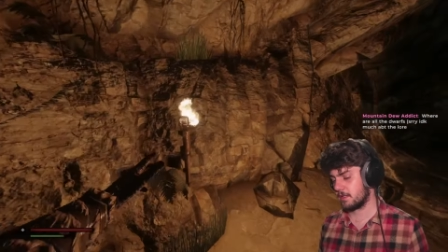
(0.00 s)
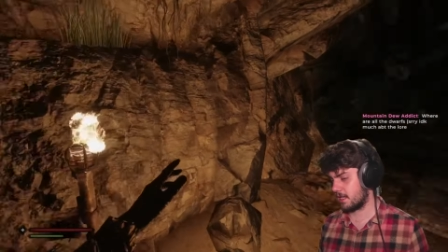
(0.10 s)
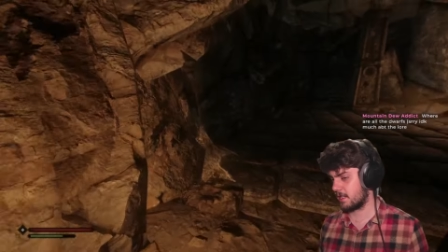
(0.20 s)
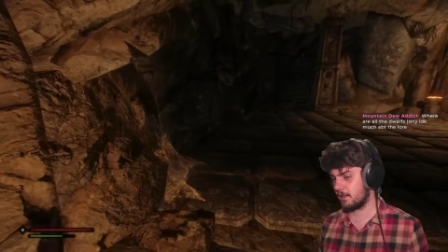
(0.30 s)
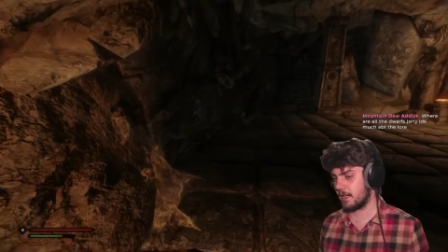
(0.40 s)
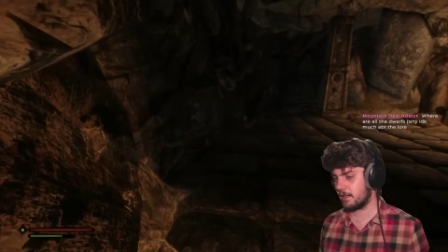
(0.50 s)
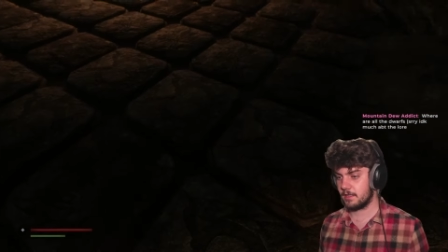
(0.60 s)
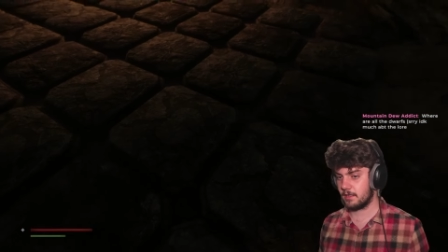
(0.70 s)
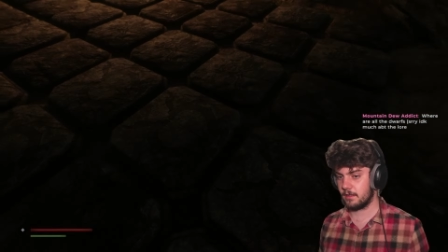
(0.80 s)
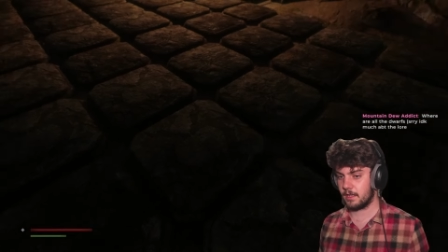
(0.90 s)
As in like
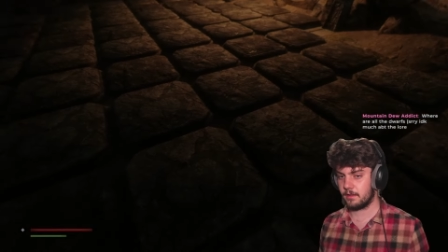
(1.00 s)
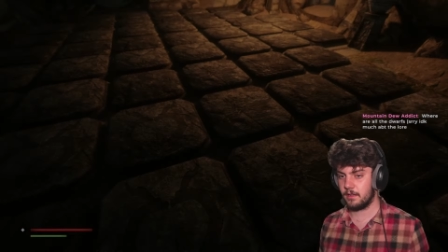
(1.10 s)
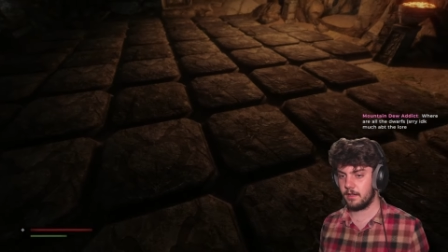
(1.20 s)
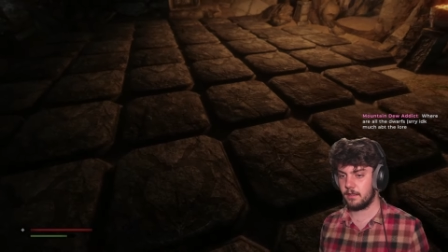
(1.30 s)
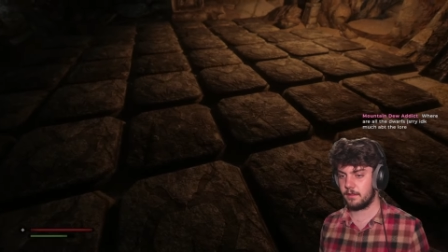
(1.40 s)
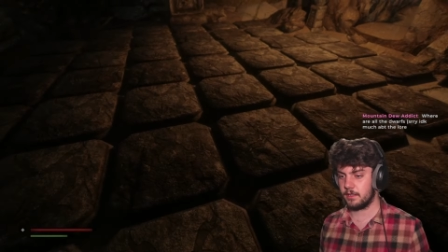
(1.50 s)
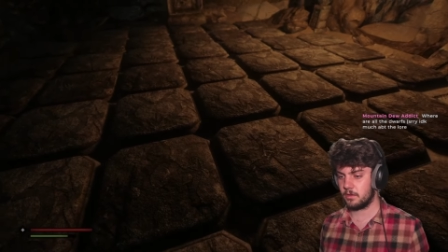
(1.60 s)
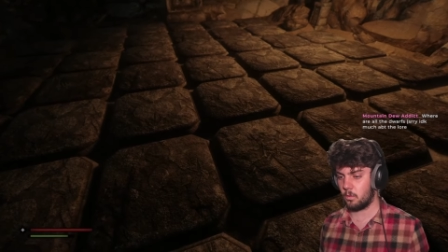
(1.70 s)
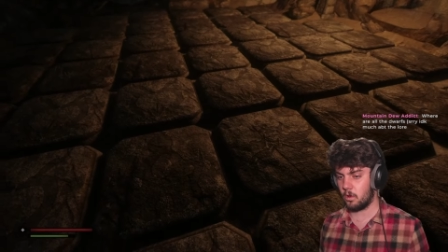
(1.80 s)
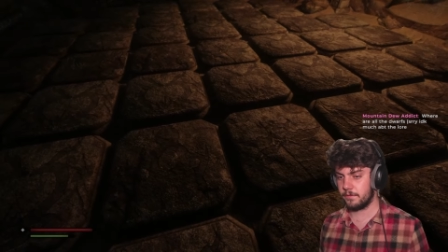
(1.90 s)
as in like the the
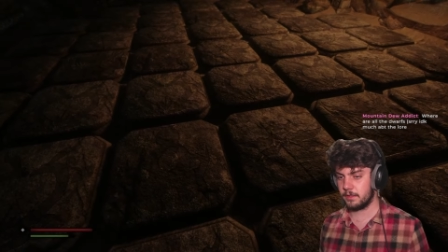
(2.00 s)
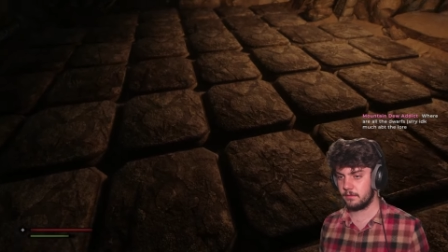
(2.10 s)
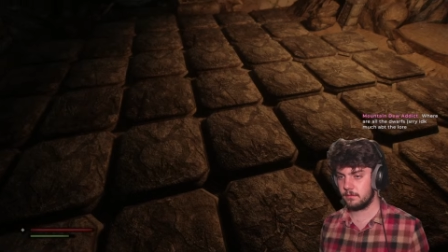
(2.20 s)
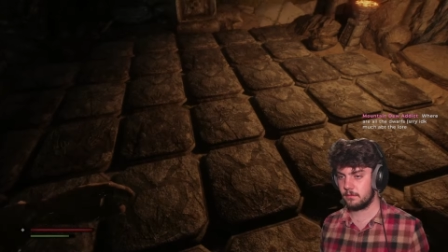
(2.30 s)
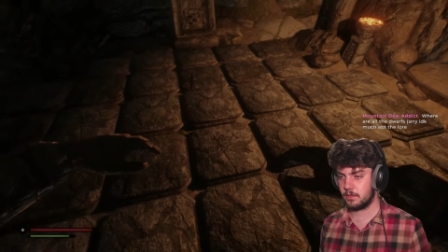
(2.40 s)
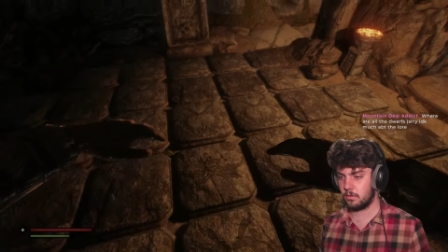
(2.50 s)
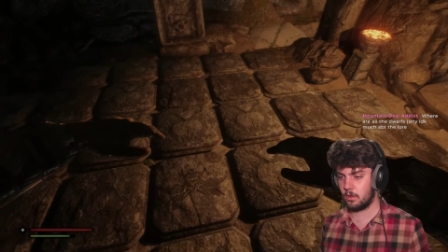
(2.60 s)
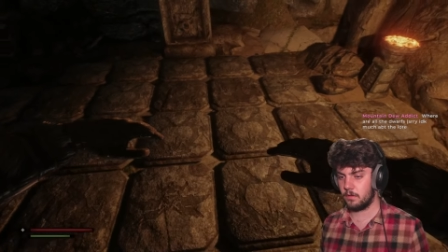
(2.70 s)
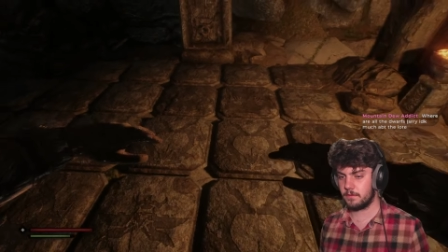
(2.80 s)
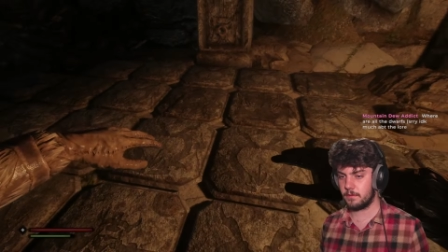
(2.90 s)
dwarven
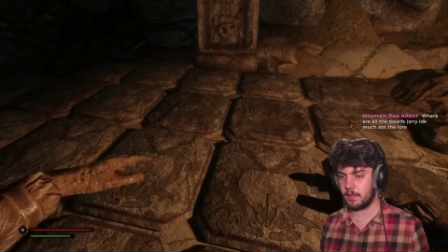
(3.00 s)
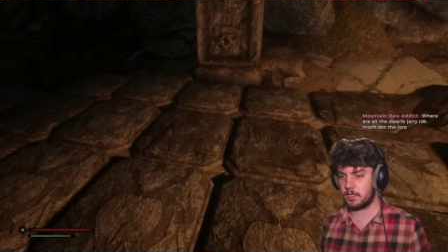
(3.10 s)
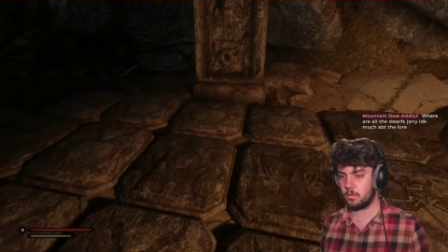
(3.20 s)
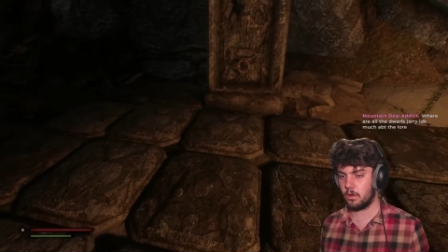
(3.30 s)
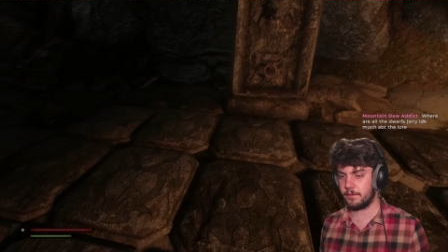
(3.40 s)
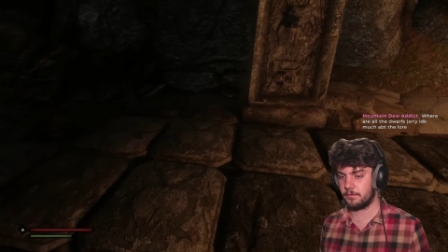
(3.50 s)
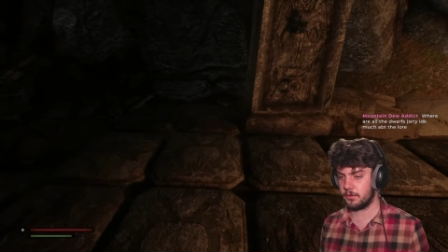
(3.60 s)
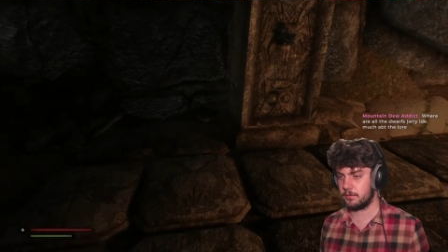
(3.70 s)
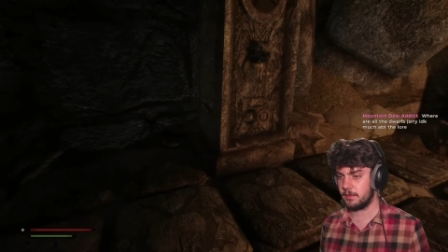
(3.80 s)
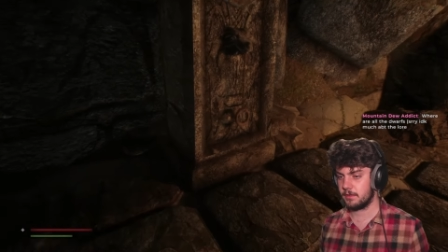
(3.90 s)
dwarves with like dwarven
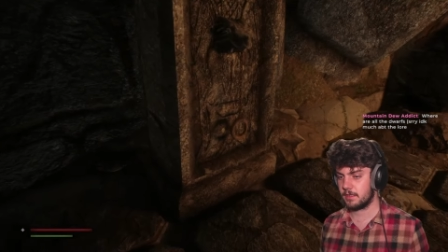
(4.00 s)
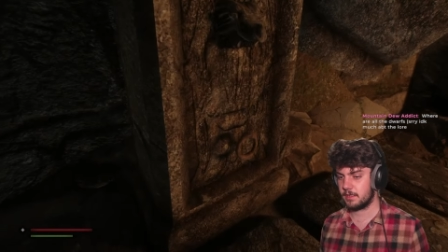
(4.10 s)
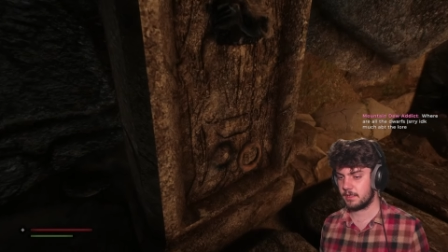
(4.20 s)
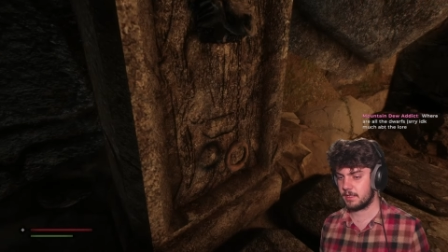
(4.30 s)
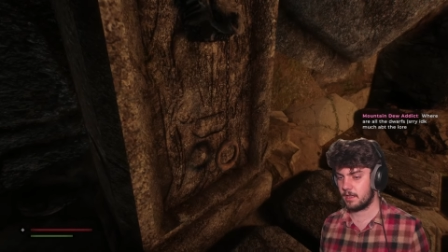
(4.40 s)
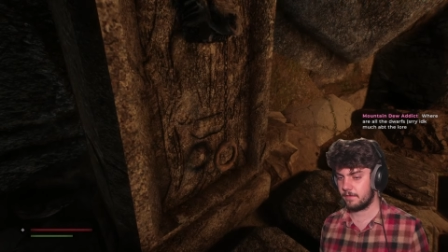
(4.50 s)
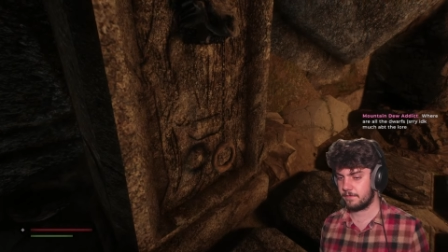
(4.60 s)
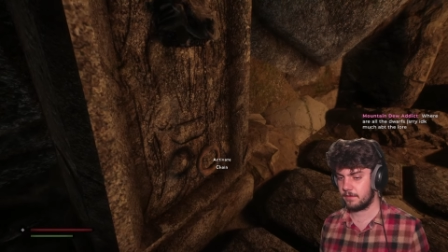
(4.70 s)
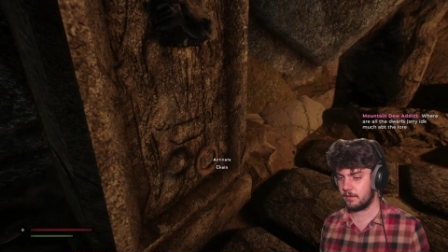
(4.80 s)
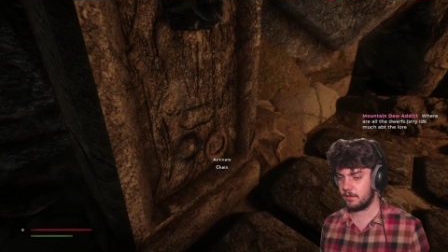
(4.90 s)
ruins and stuff.